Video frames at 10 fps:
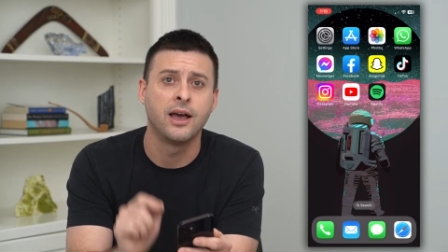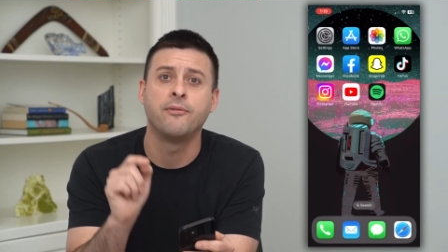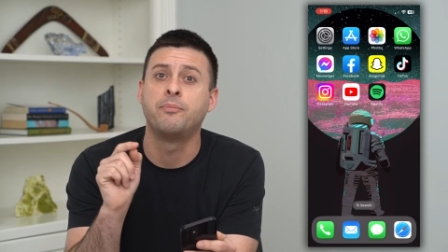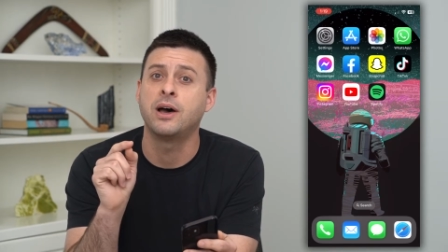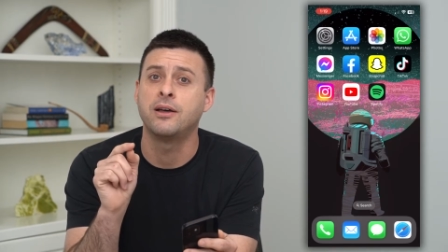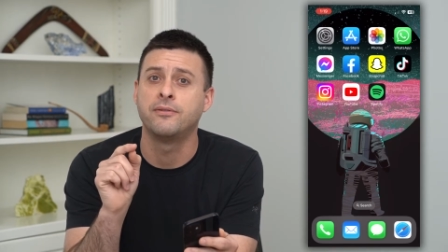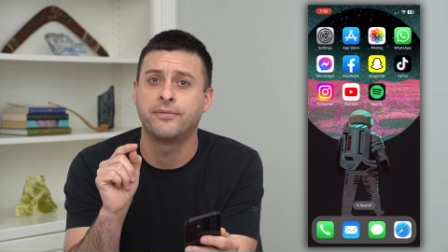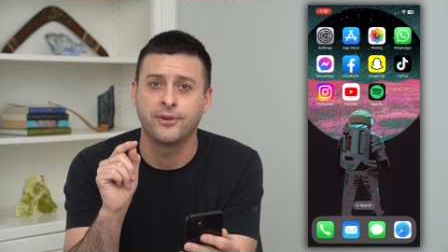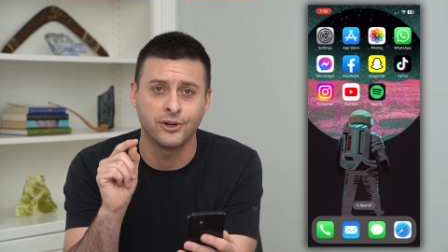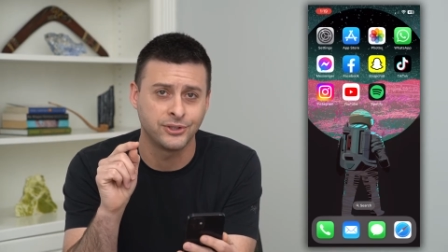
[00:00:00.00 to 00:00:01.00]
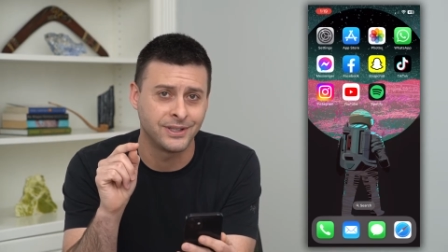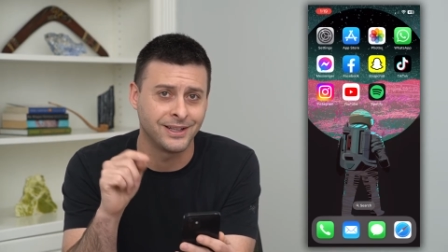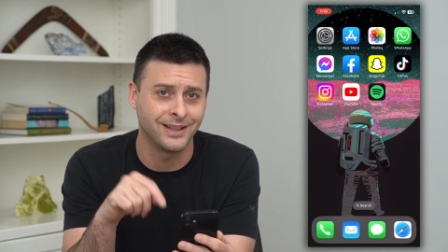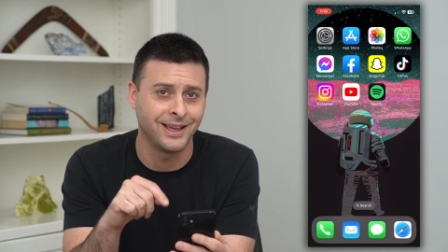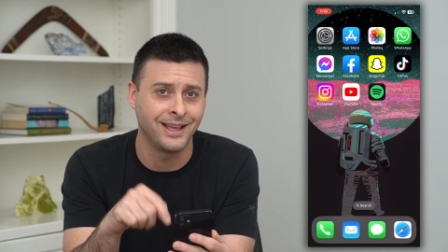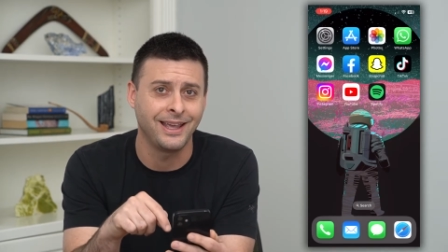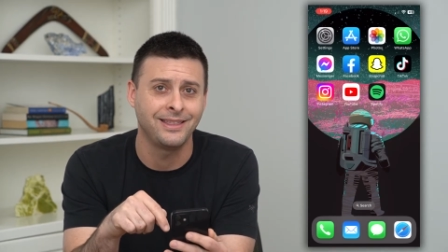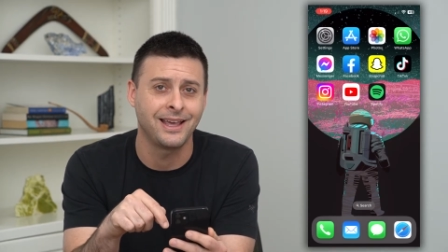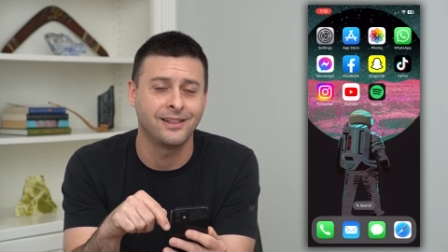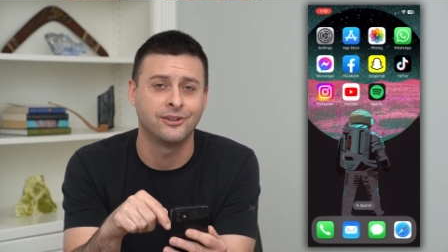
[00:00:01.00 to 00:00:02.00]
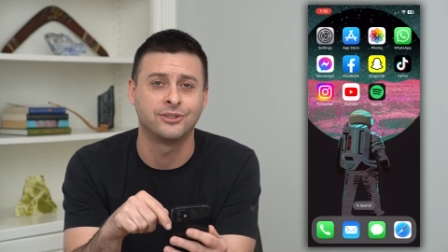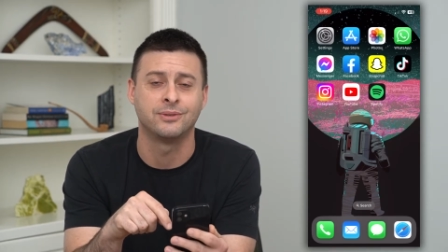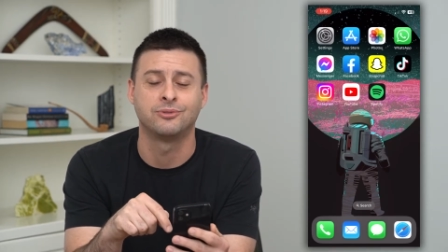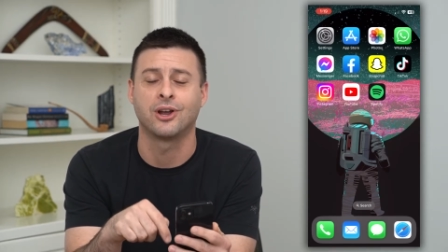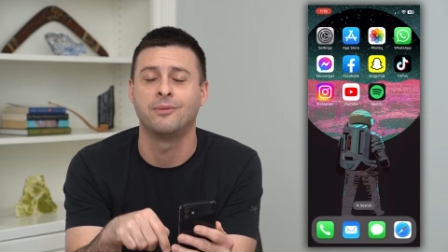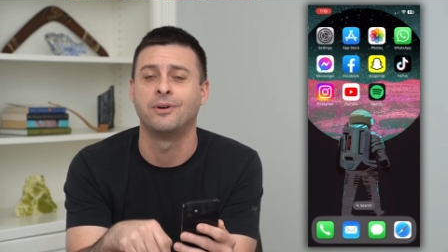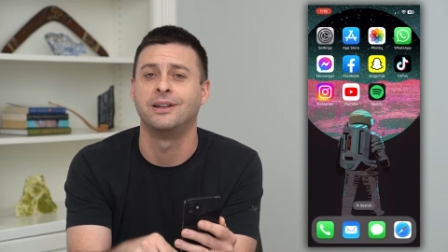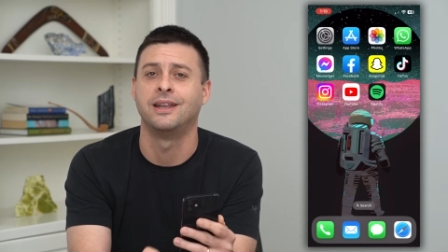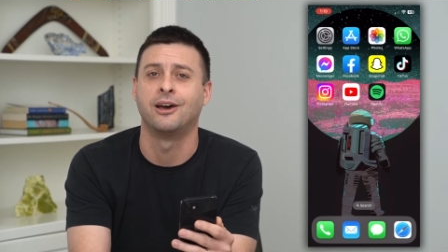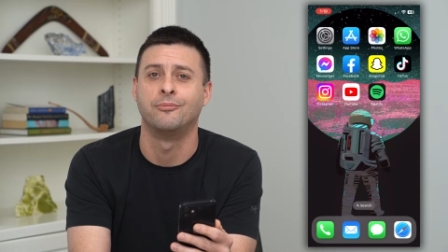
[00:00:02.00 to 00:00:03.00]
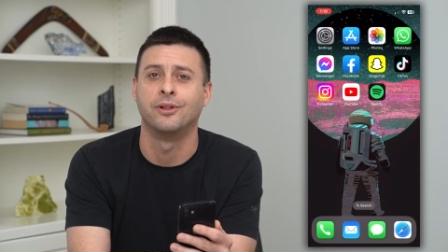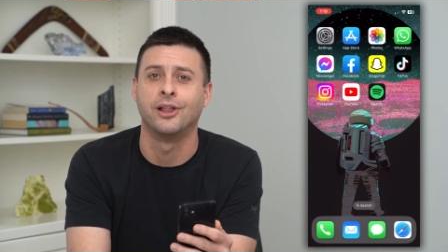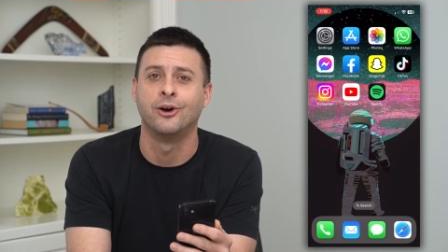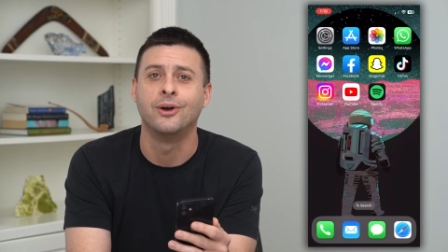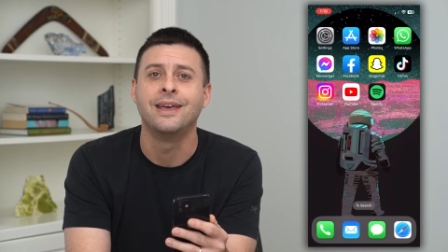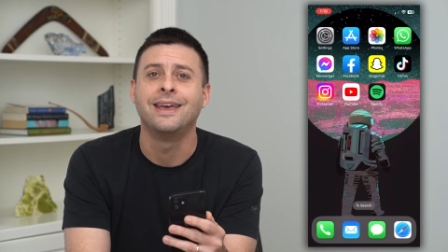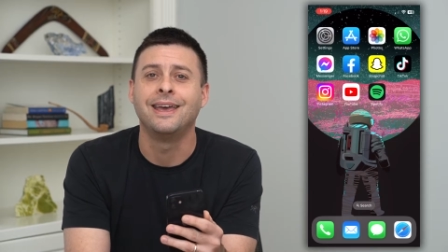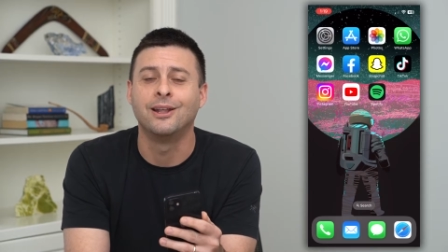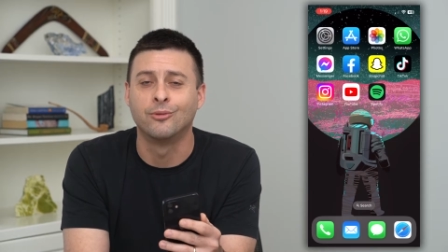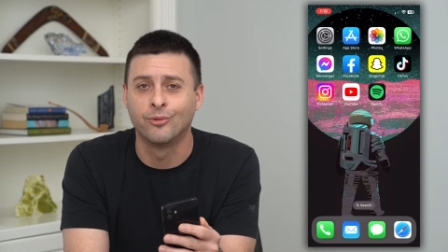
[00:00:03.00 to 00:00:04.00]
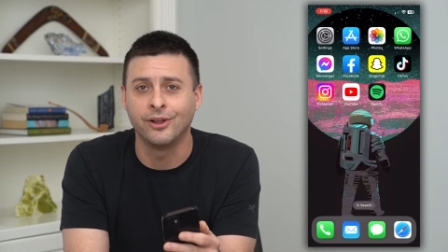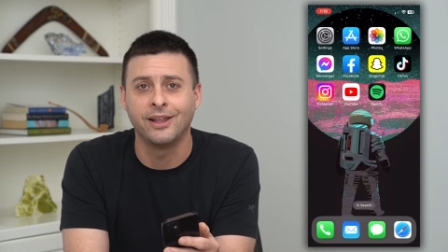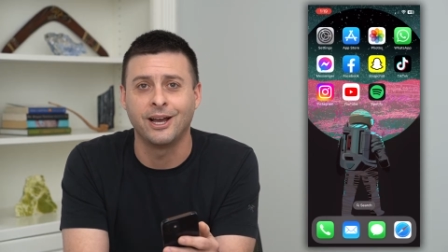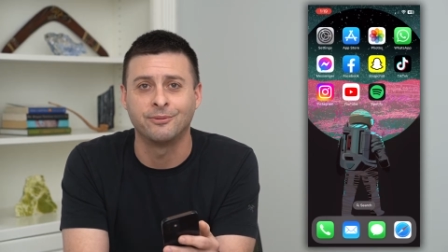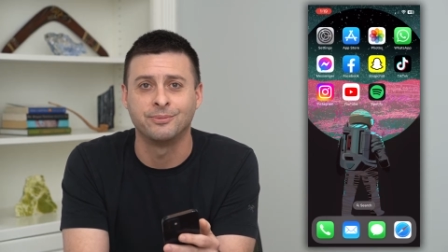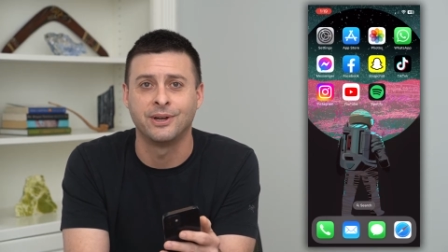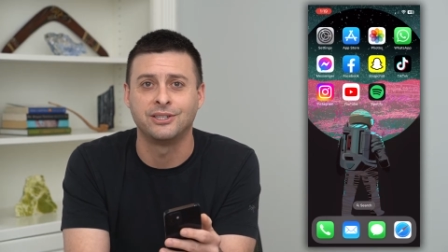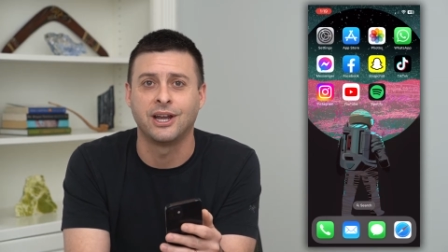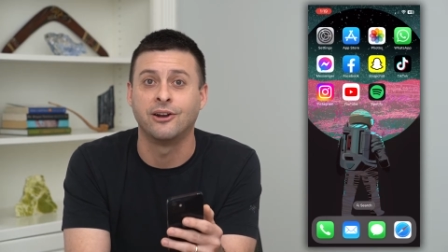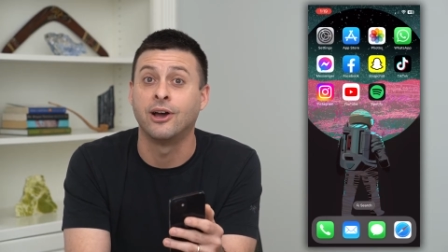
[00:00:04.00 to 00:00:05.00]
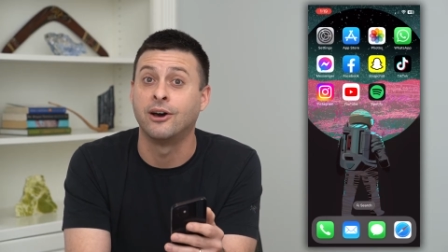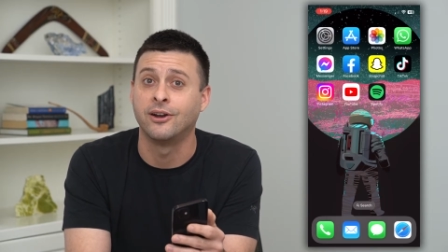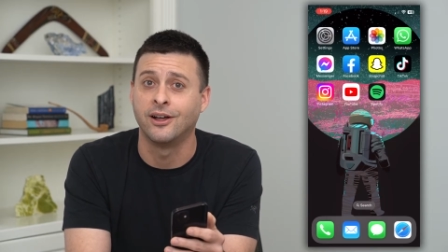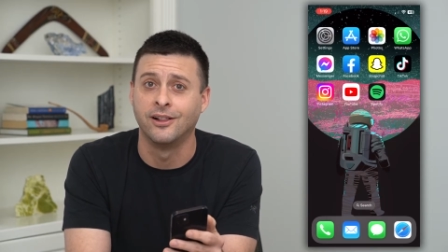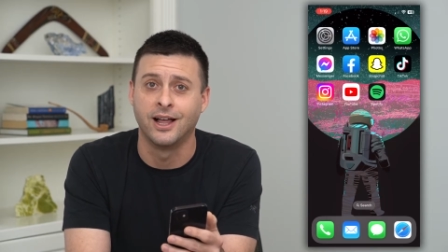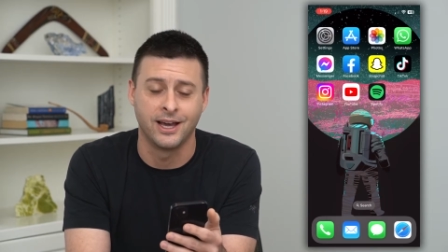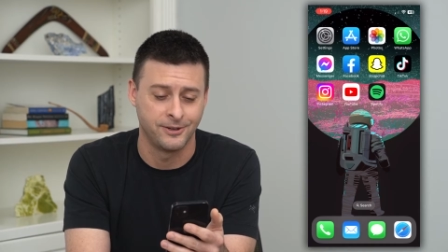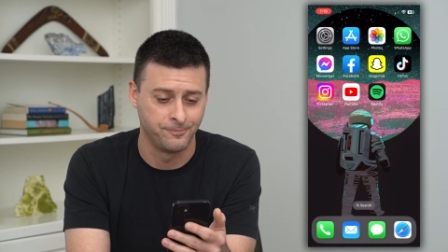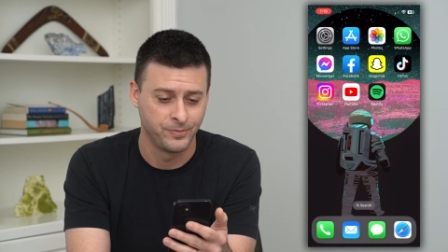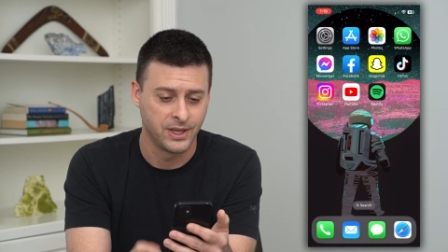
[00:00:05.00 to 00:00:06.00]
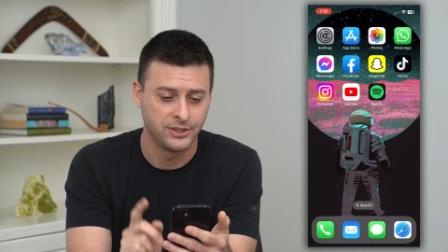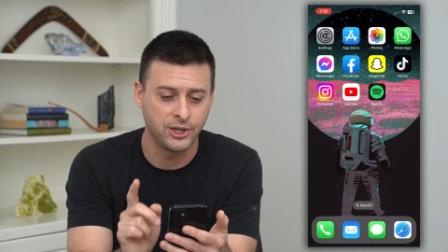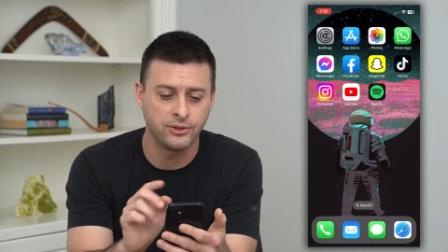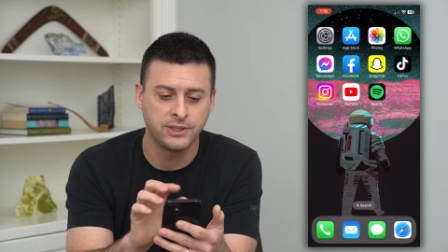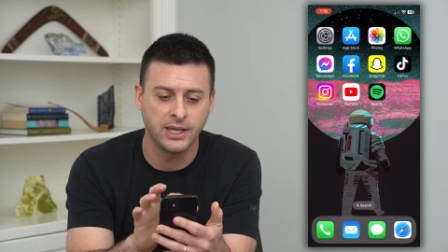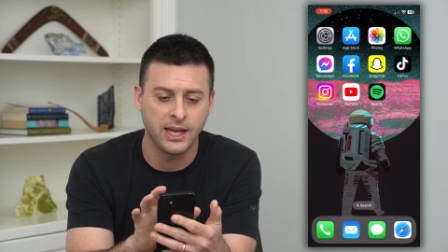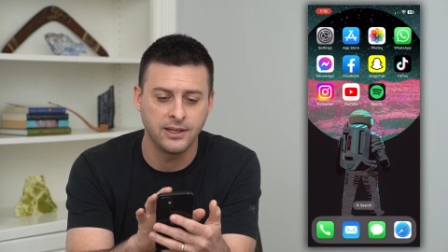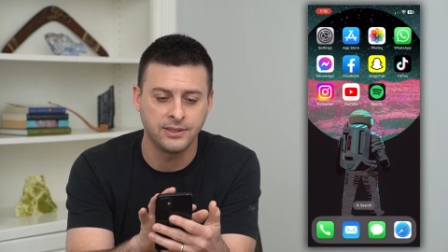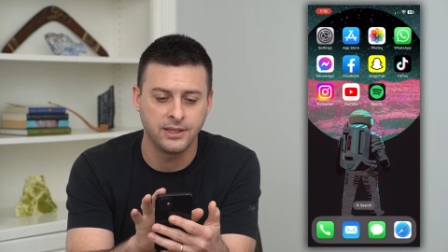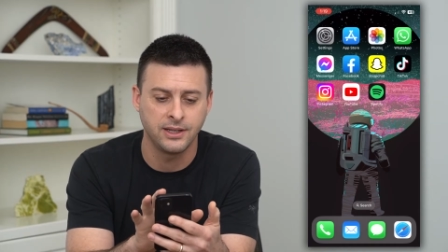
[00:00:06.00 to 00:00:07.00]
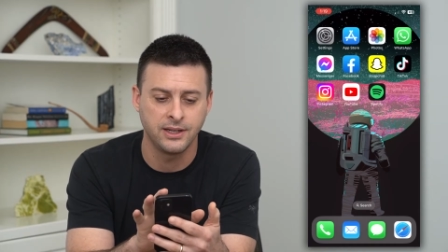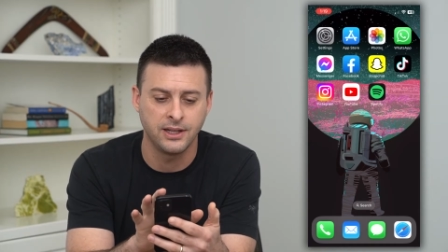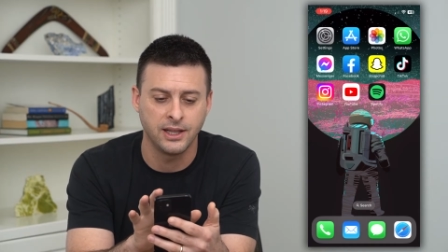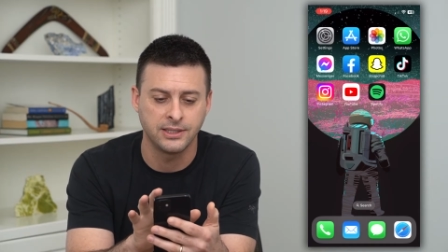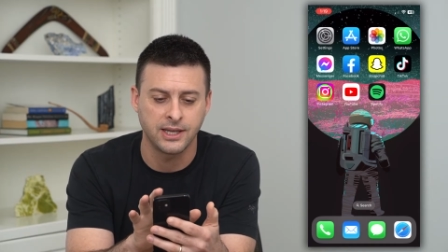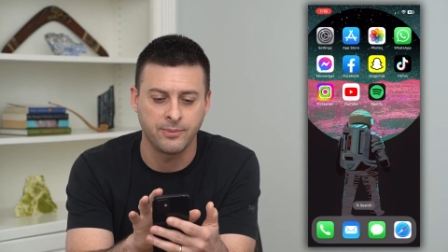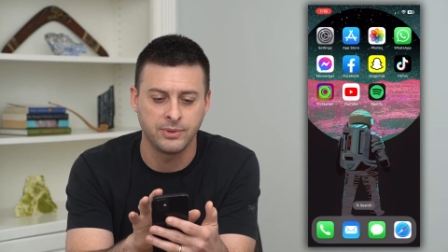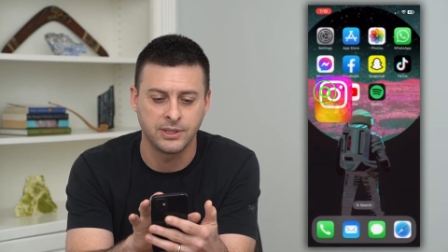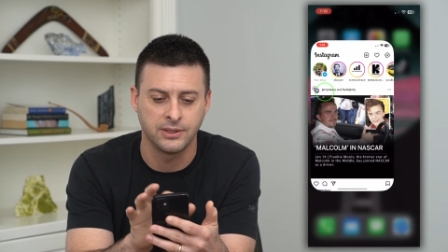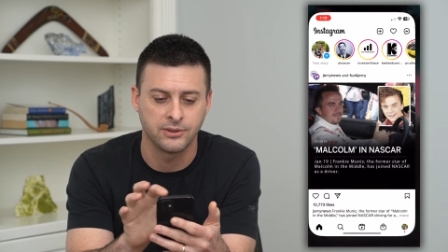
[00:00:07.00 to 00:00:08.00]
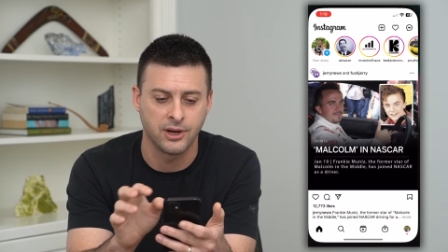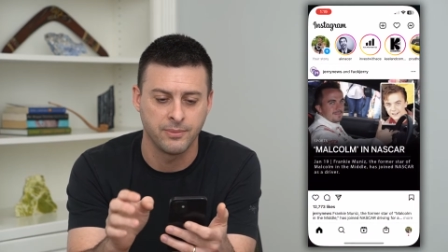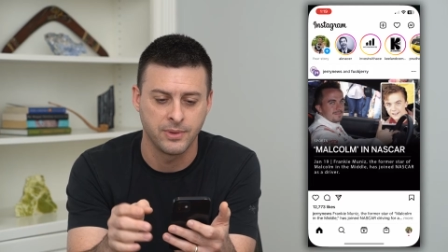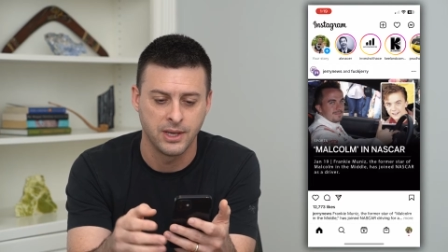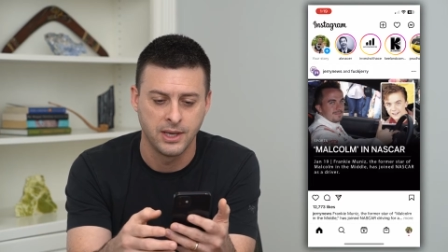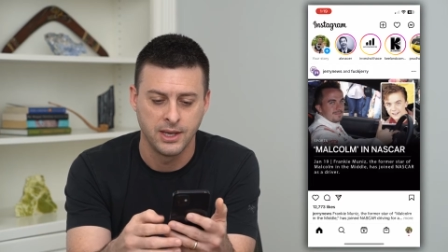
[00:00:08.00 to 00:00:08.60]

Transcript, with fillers: But first, hit that little subscribe button down below. It really helps my channel out a lot. So to get into it, let's hop into Instagram.